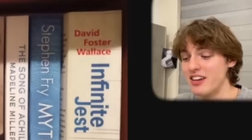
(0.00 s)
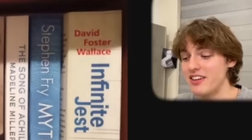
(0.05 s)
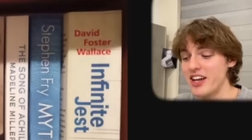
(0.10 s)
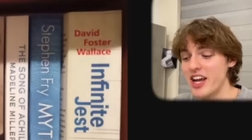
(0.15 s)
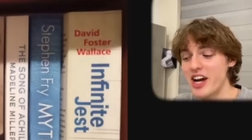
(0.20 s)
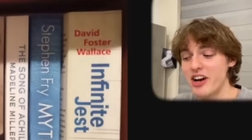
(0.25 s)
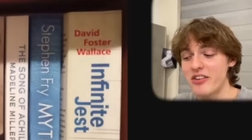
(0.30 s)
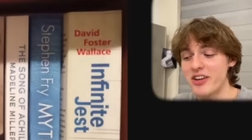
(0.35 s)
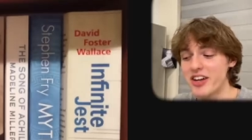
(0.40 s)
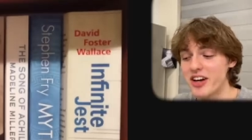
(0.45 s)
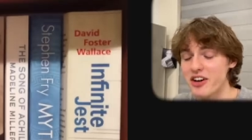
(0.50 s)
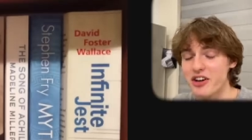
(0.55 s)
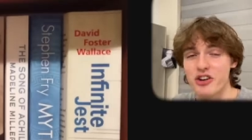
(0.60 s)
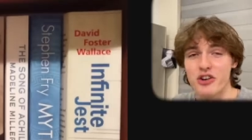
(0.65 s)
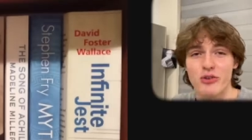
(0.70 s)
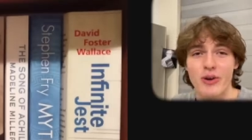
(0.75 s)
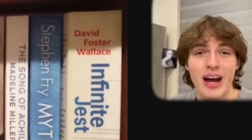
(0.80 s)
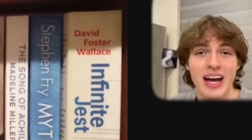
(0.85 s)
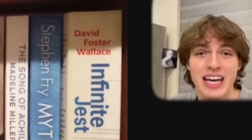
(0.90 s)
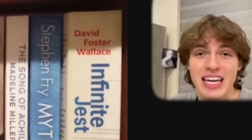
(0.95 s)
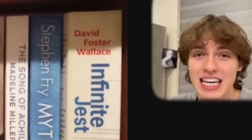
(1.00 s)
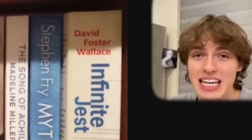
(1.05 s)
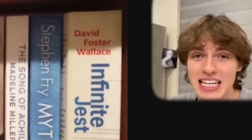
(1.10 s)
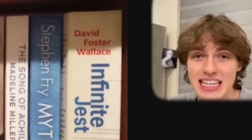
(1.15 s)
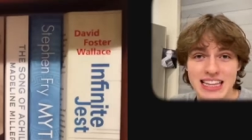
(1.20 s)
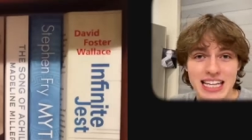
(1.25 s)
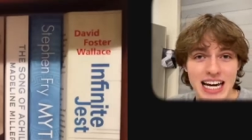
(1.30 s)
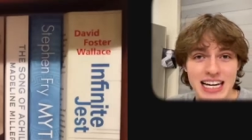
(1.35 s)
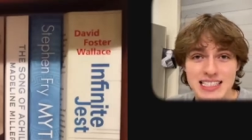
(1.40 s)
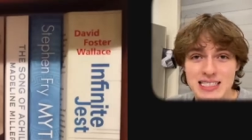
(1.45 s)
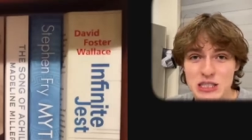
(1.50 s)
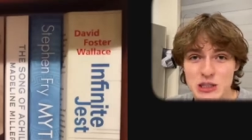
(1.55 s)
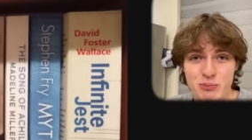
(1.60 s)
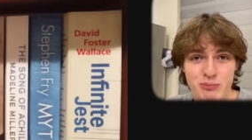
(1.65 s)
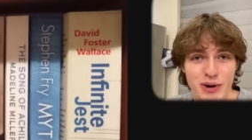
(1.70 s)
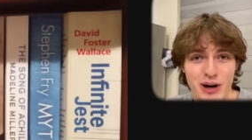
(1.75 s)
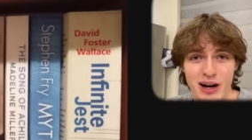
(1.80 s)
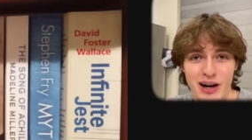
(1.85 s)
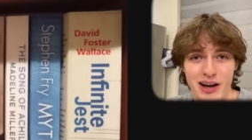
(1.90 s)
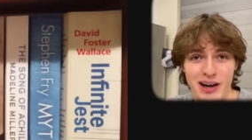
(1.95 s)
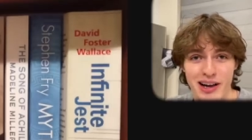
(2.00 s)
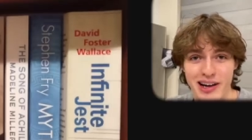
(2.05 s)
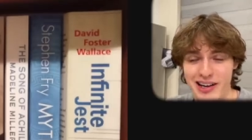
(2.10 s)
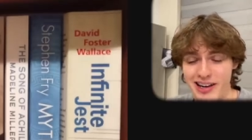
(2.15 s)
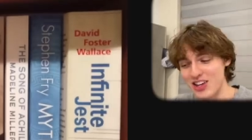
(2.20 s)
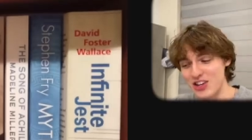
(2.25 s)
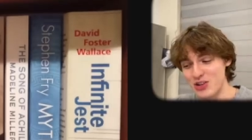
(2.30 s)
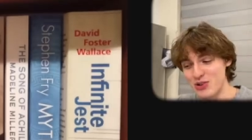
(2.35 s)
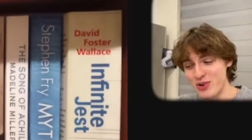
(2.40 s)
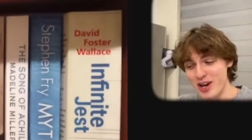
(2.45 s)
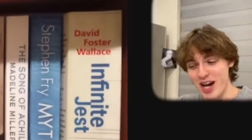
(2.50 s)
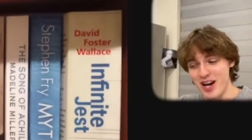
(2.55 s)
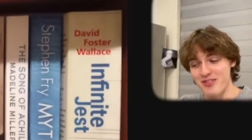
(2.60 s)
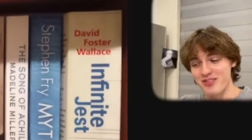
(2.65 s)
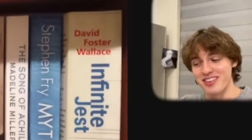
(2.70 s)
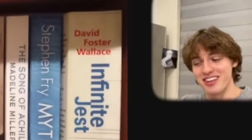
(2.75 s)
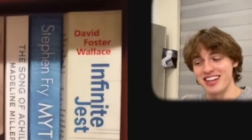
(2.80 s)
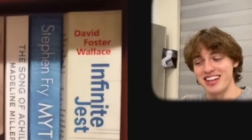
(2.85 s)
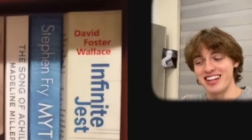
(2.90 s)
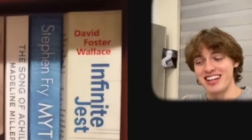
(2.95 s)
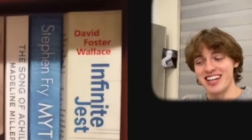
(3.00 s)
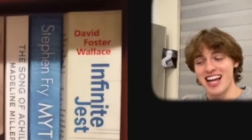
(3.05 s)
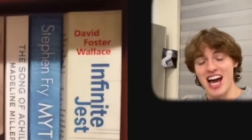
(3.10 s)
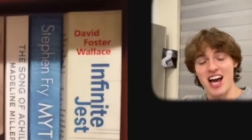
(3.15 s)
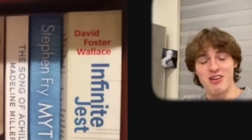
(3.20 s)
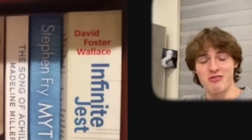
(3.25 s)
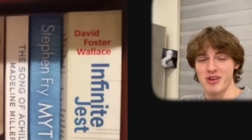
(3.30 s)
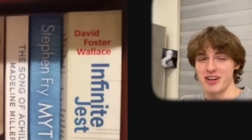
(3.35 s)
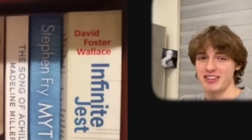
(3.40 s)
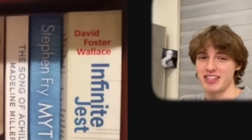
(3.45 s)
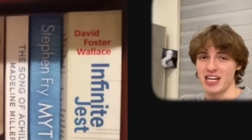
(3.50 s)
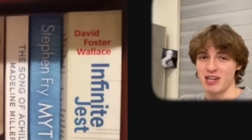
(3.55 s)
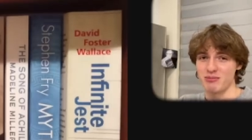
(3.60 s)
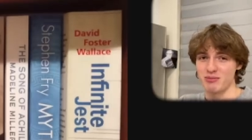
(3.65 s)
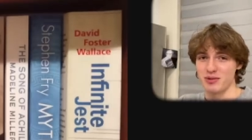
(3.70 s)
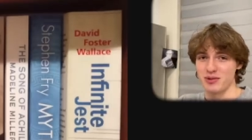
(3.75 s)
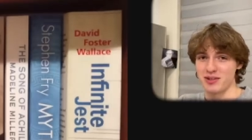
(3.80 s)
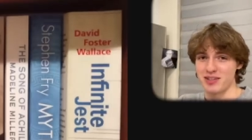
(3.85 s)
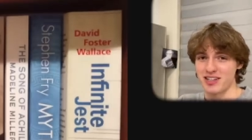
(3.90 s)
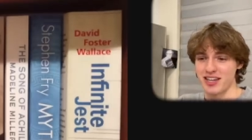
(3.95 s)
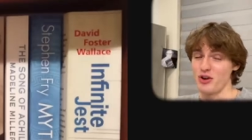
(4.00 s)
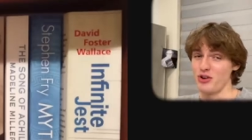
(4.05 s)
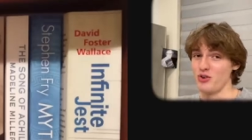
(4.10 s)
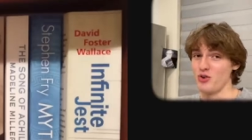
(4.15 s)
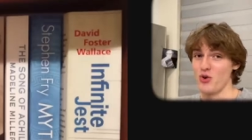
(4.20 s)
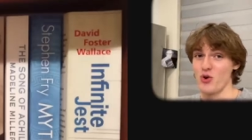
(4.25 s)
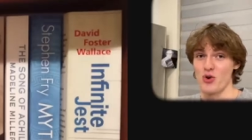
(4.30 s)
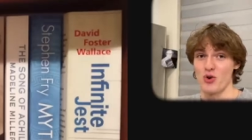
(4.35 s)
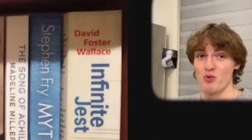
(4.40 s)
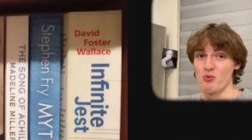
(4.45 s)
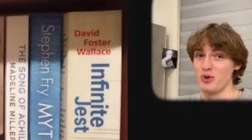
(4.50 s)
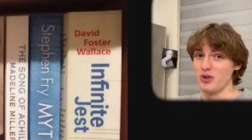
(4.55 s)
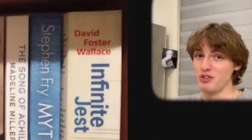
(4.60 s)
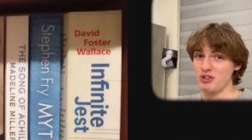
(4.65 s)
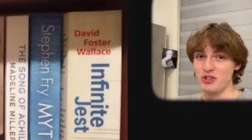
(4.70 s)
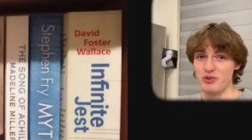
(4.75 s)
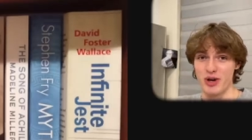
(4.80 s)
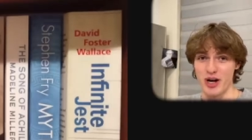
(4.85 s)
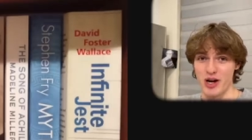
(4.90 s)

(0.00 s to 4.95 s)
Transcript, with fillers: Nary a Crack in That Spine. You have not read that book, nor will you